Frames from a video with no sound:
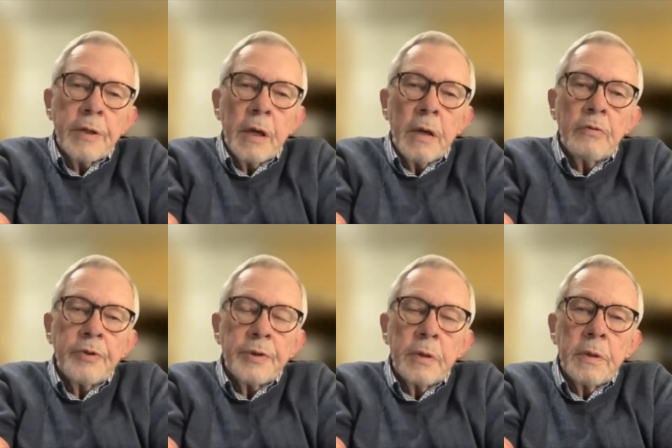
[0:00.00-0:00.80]
now
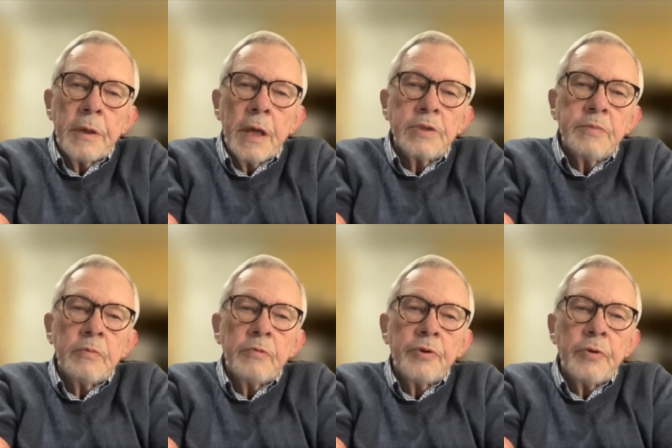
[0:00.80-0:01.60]
with
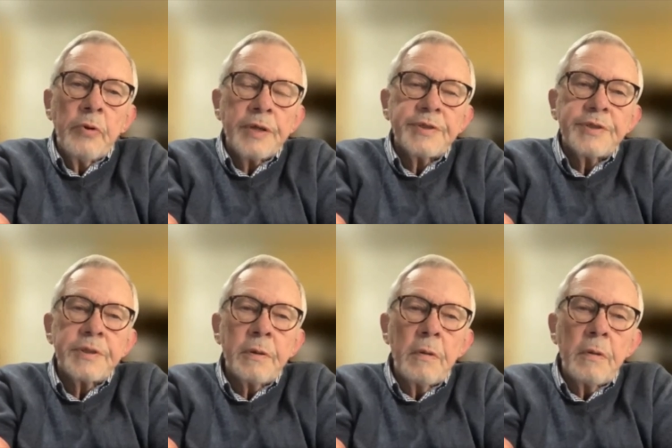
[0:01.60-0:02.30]
engagement with U.S.